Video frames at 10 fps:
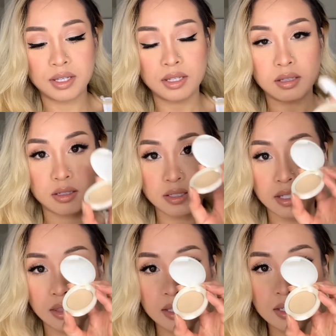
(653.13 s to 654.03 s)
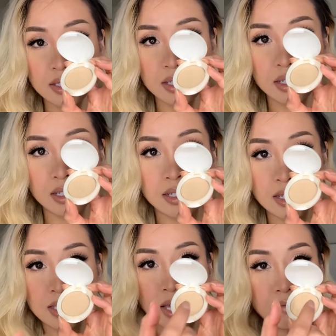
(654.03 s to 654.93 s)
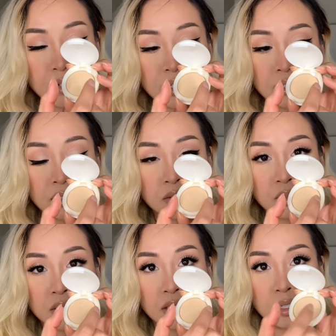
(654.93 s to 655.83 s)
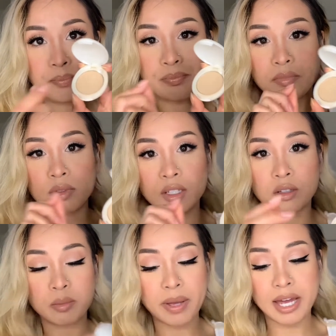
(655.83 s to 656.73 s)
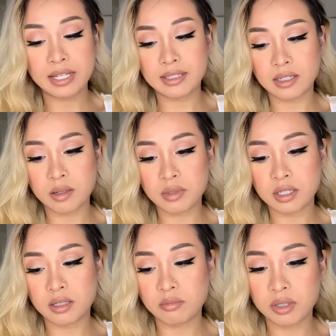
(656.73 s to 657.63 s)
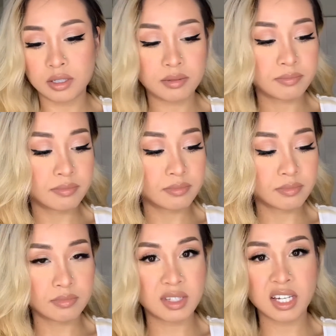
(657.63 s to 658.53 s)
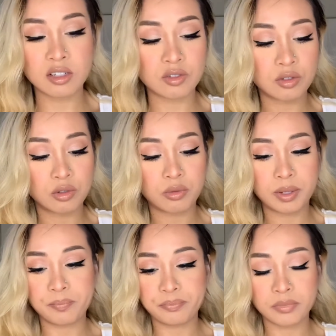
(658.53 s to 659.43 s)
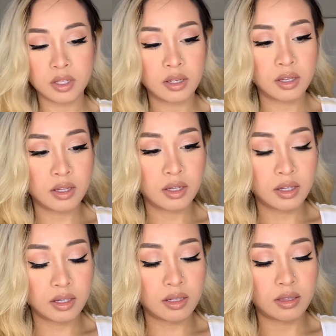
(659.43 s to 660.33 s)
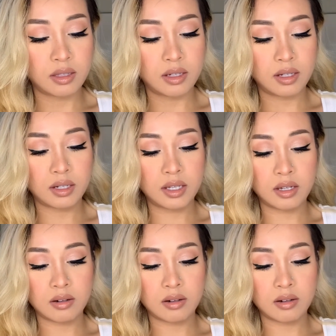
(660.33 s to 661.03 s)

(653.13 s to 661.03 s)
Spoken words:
Looks like this. It does have a little, you know, the pad that comes in it, but I kind of just threw it away. And then here